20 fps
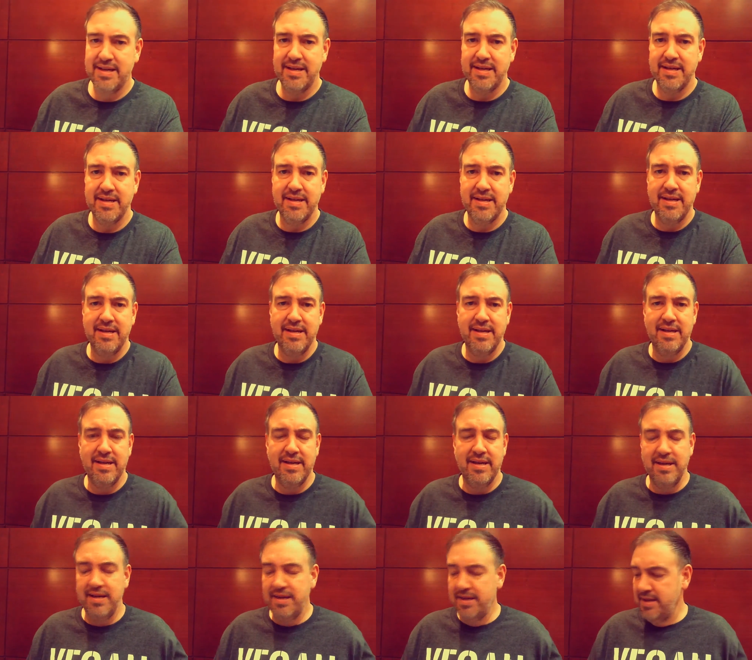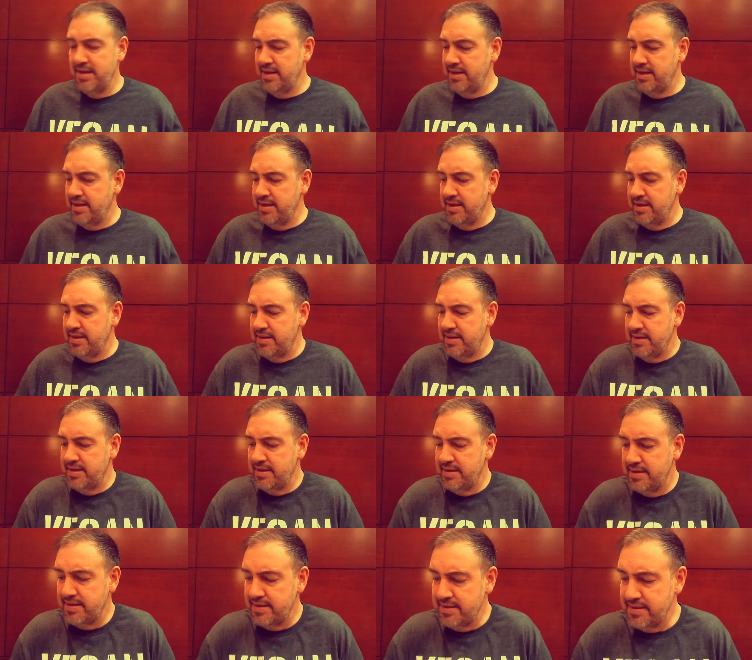
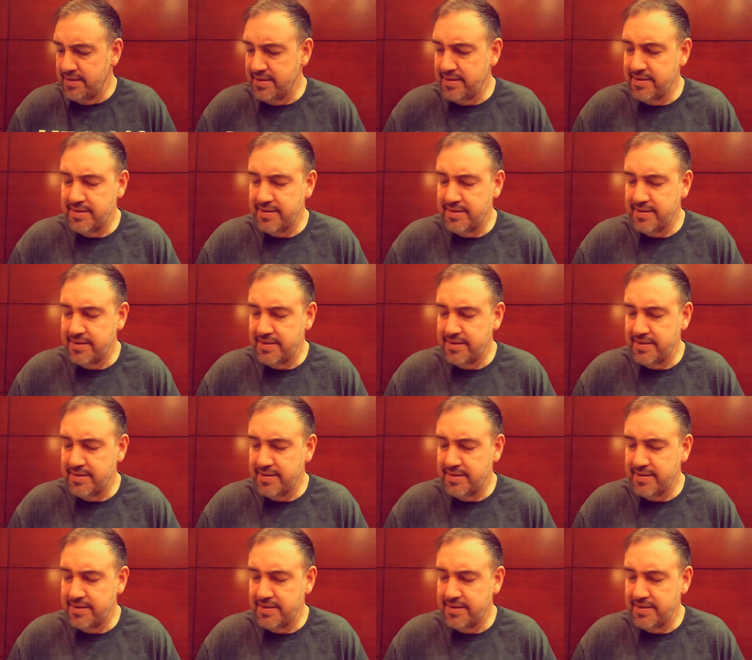Nothing is said.